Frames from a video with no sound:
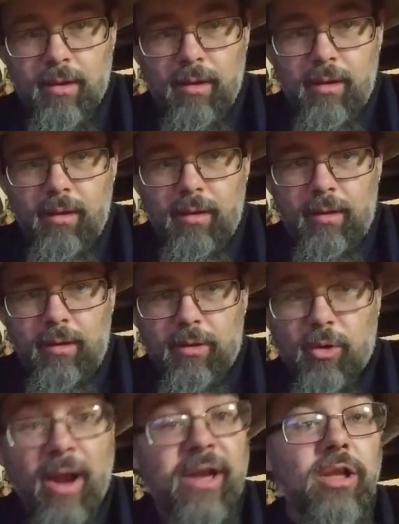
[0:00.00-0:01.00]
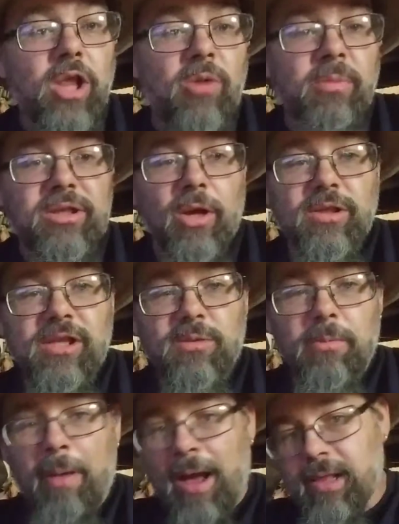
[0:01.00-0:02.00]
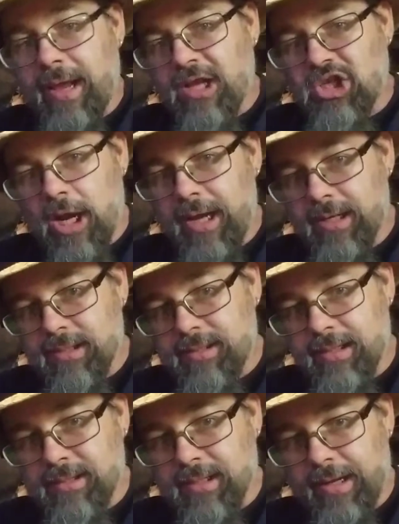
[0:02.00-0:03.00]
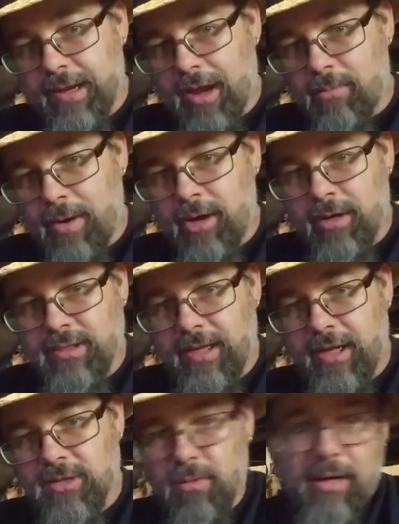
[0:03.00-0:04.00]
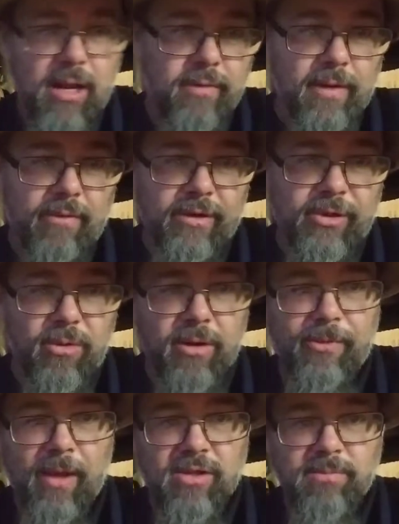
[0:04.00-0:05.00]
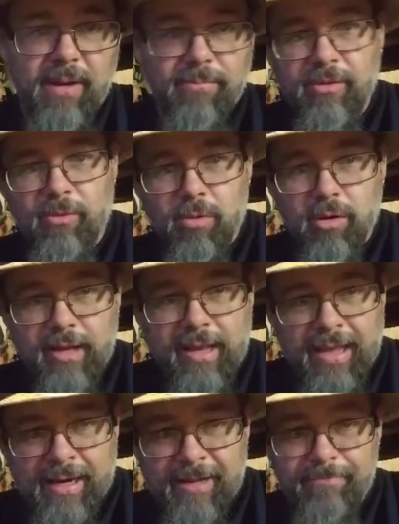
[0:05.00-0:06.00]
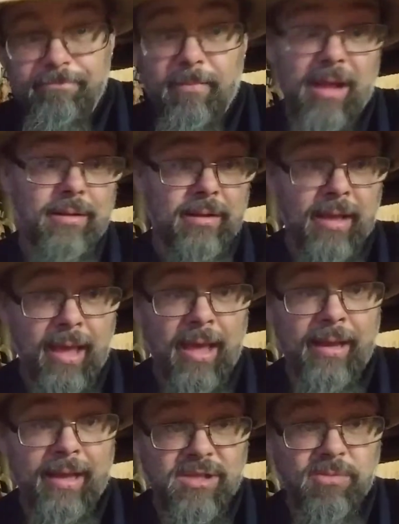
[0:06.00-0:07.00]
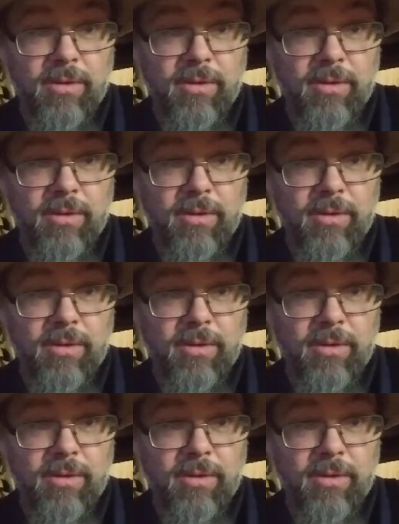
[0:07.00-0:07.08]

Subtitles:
granulomatosis with polyangiitis. It's a rare disease. 1 out of every 200,000 people in the world could get it. And guess what? Ding,